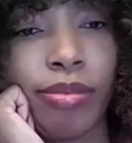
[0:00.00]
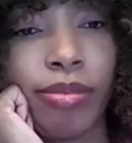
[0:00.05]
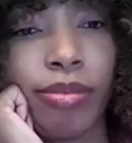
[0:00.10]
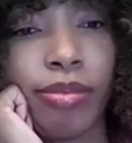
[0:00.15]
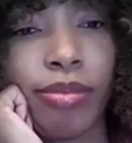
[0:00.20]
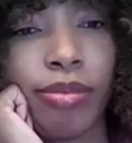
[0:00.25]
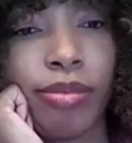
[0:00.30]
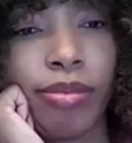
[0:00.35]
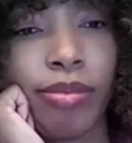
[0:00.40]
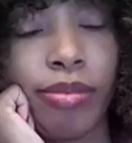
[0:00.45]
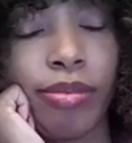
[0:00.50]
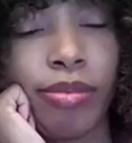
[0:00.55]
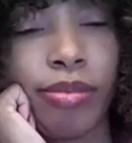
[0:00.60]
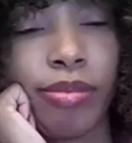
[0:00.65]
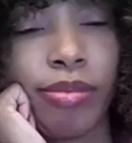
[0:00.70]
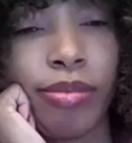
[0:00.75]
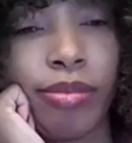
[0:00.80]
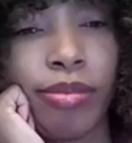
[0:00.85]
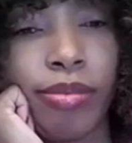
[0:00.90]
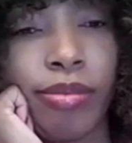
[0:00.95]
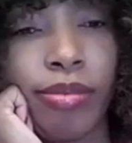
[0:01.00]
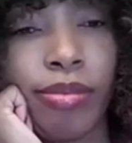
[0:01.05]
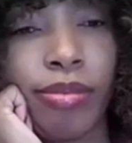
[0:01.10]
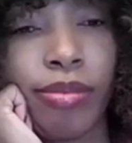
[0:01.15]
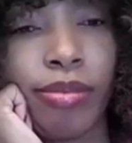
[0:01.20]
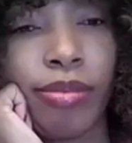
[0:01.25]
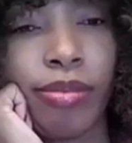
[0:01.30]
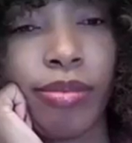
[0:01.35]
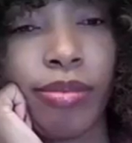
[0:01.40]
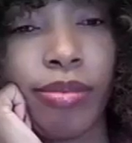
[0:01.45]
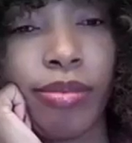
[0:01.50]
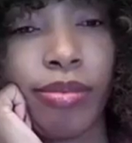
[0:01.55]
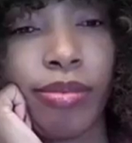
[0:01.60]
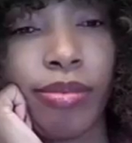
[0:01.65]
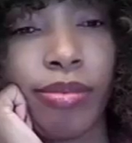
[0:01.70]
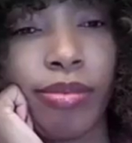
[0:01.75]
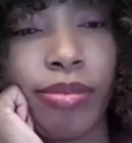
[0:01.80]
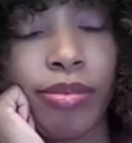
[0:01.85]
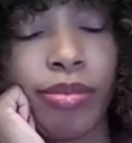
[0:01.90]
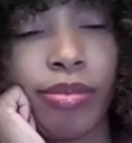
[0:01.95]

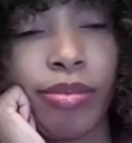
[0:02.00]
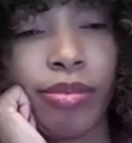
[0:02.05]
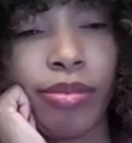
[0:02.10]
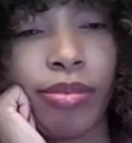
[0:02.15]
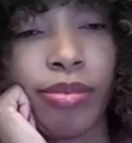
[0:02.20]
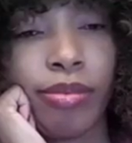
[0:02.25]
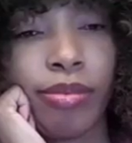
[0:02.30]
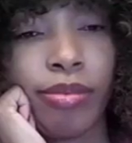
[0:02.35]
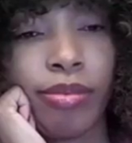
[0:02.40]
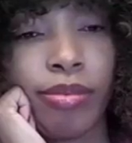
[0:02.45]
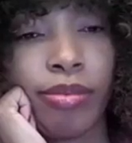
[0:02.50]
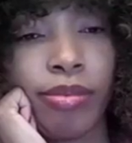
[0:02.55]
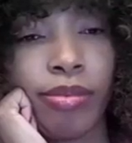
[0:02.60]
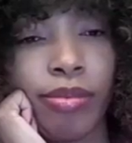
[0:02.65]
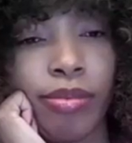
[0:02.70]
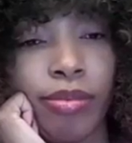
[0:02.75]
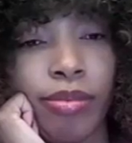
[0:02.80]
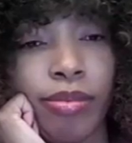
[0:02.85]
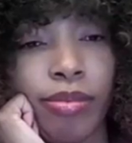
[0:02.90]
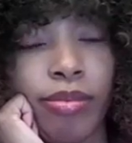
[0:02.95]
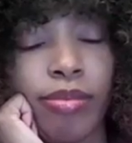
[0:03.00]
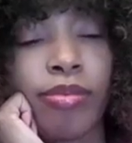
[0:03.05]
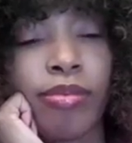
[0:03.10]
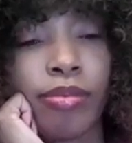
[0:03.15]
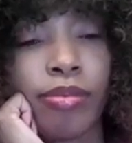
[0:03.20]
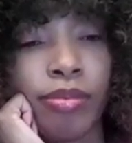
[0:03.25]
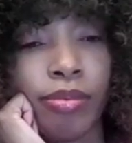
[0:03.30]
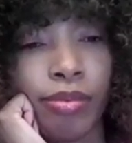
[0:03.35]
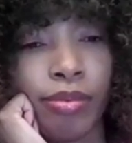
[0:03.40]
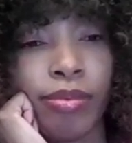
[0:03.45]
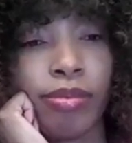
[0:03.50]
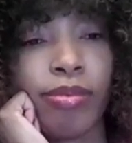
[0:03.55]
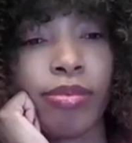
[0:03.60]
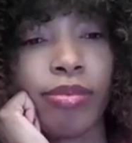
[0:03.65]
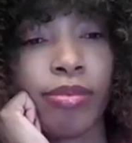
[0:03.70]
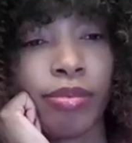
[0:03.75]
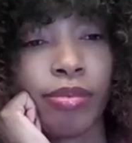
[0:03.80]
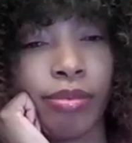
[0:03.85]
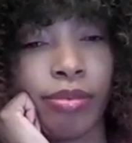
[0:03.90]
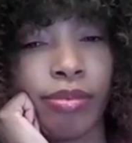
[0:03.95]

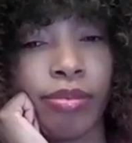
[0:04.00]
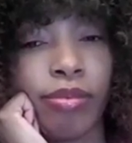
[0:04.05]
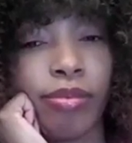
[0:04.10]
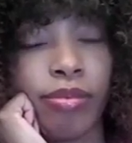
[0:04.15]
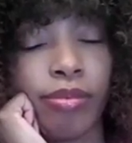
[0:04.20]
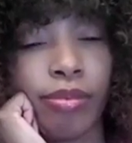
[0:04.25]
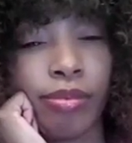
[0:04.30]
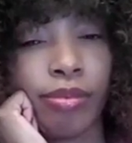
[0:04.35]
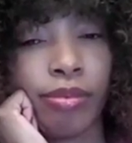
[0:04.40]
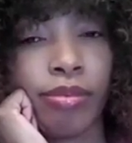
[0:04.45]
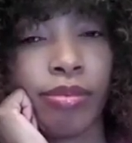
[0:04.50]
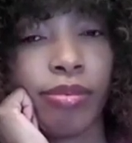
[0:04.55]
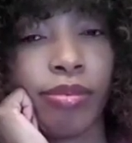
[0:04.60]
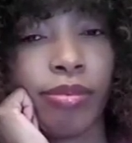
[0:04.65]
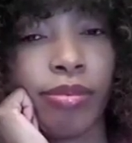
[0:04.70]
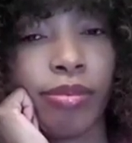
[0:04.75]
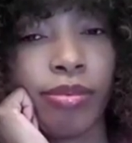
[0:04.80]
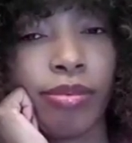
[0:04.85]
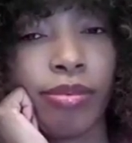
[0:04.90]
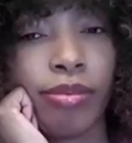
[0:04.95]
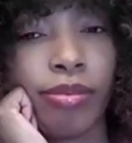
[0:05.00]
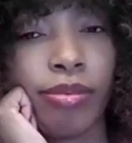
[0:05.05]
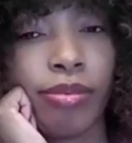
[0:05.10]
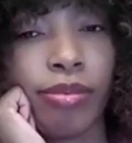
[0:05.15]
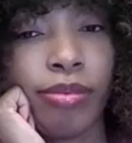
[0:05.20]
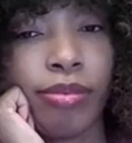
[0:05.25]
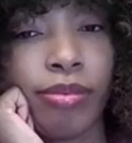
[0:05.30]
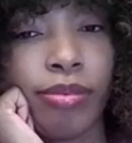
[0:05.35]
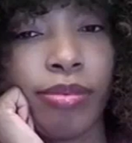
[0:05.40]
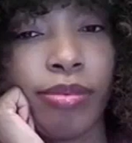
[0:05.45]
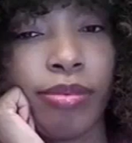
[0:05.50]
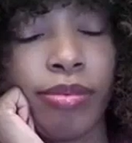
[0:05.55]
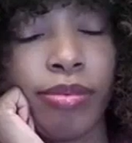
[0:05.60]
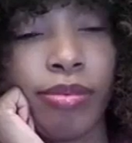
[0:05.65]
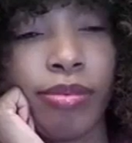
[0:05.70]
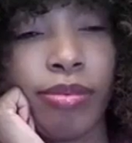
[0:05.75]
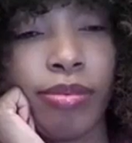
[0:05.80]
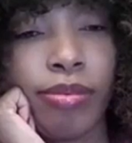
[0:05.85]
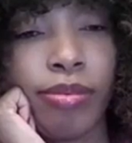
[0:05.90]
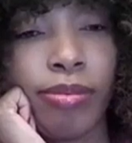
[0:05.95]

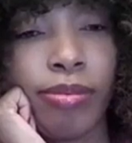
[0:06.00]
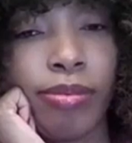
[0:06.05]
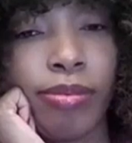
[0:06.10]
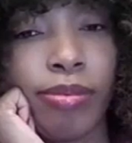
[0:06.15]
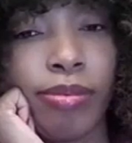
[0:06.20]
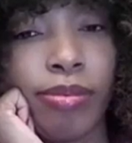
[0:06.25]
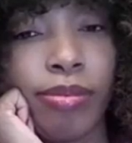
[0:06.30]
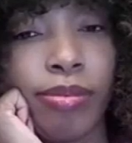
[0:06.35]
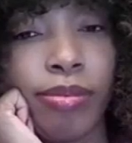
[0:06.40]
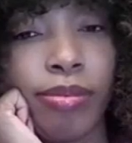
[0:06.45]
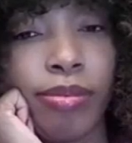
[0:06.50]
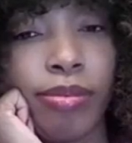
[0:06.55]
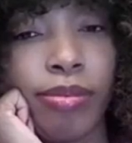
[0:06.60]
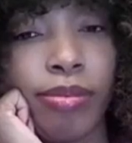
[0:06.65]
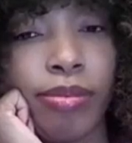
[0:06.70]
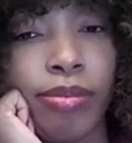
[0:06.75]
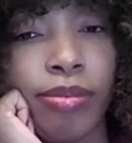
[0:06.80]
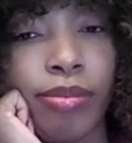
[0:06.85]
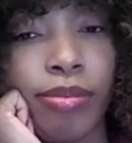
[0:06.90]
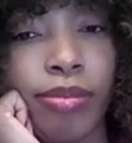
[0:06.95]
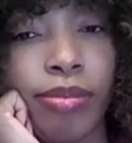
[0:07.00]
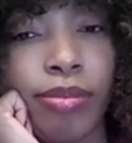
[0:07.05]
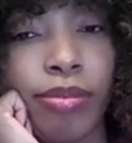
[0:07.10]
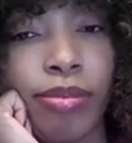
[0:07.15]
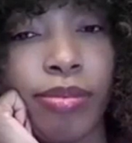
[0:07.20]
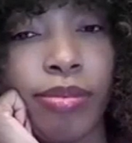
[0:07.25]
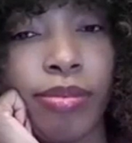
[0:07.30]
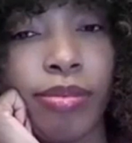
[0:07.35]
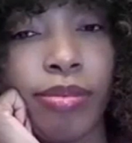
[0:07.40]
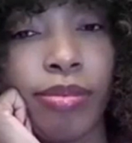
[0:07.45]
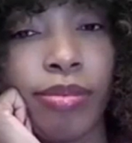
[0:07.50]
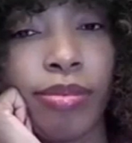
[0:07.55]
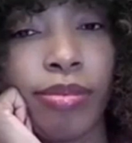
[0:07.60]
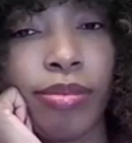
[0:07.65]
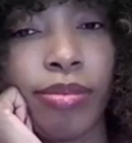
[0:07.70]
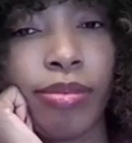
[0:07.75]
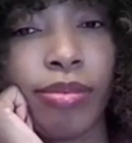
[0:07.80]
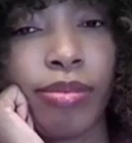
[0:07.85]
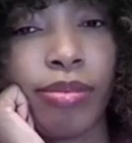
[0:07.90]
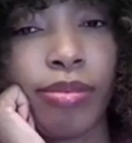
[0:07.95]
(not speaking)